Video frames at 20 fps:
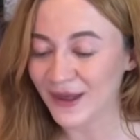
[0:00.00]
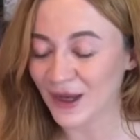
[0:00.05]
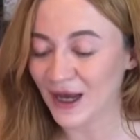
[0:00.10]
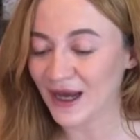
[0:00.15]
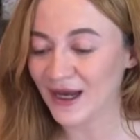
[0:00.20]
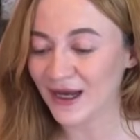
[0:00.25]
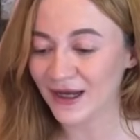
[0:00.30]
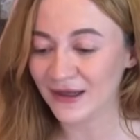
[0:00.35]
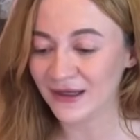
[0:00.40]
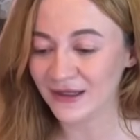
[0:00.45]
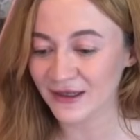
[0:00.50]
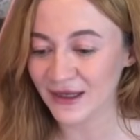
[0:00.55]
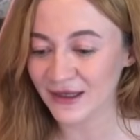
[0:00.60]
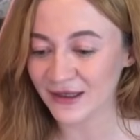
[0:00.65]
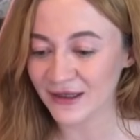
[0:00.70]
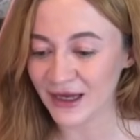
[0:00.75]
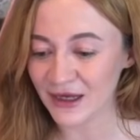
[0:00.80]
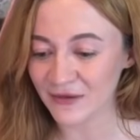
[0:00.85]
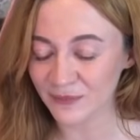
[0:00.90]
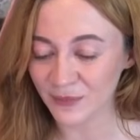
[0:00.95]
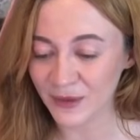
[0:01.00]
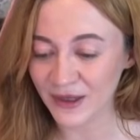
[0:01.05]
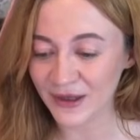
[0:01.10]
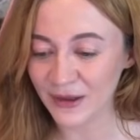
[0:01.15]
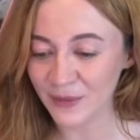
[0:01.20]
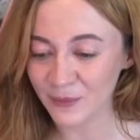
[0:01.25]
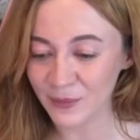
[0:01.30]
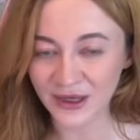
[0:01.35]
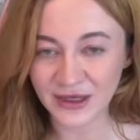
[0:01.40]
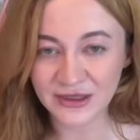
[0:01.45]
And it gave me
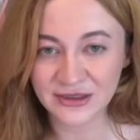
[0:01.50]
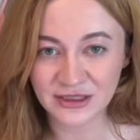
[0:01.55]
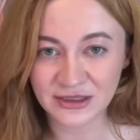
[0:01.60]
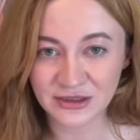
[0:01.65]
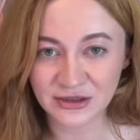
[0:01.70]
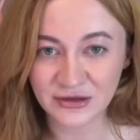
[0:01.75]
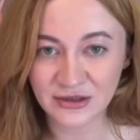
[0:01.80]
the basics,